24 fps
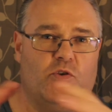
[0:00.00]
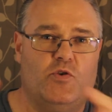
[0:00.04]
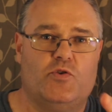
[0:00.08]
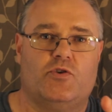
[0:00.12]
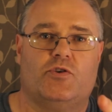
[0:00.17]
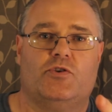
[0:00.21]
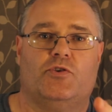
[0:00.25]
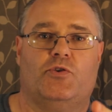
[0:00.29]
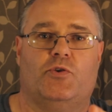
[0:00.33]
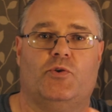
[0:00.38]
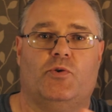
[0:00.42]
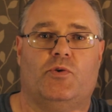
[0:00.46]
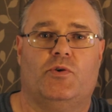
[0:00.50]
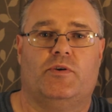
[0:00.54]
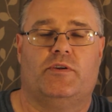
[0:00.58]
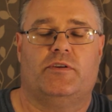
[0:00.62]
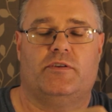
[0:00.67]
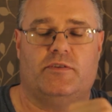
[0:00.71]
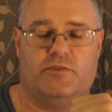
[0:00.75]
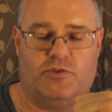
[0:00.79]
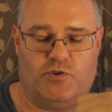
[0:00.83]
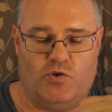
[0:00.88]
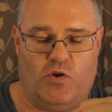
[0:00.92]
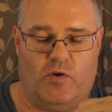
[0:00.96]
You can do it.
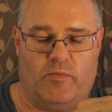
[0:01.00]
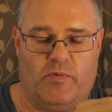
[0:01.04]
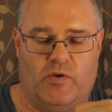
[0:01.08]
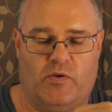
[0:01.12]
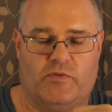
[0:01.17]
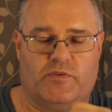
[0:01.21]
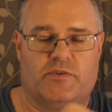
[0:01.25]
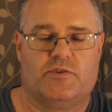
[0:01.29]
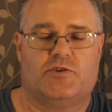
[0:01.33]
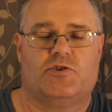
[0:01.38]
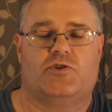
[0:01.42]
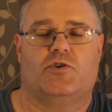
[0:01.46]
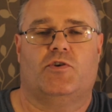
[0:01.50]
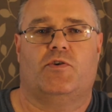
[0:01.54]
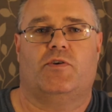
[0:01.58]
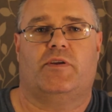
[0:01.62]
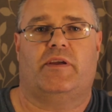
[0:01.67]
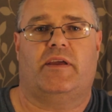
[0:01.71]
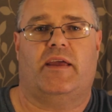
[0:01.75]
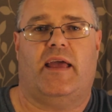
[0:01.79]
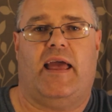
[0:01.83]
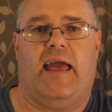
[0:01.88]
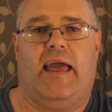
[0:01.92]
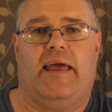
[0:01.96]
Join me on this
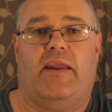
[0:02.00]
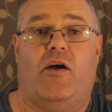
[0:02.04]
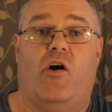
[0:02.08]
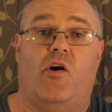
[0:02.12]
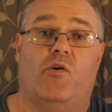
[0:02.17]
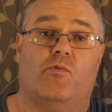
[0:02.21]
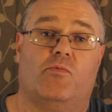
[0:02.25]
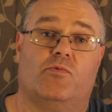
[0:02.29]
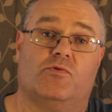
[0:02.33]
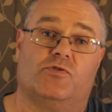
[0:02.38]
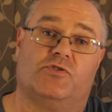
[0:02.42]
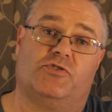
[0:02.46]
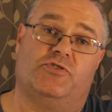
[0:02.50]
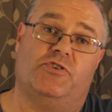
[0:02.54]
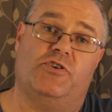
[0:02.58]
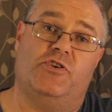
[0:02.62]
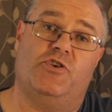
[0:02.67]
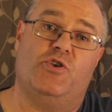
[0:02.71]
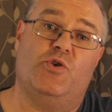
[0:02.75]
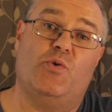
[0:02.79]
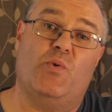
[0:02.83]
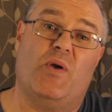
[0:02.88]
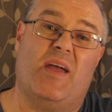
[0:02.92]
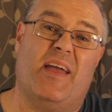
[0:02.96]
journey, and I will see
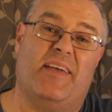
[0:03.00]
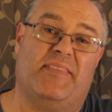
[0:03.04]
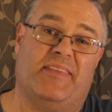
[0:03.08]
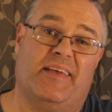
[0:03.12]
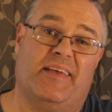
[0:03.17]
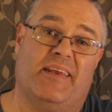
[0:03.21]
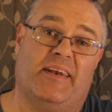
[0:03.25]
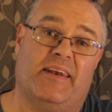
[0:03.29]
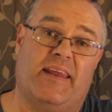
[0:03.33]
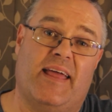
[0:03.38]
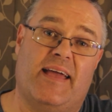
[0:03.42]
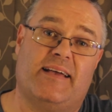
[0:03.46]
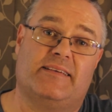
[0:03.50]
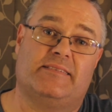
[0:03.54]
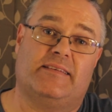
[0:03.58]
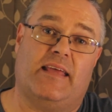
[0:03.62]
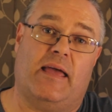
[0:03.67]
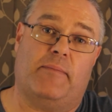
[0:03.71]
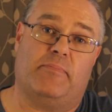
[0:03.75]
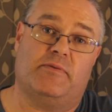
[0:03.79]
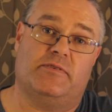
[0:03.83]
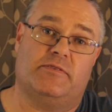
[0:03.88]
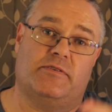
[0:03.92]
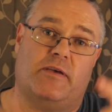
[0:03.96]
you in the next
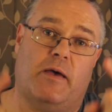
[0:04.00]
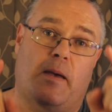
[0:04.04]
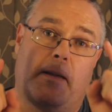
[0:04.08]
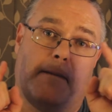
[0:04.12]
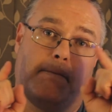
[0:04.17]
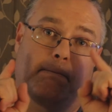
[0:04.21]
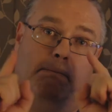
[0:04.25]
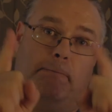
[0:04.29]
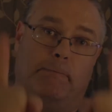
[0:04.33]
episode.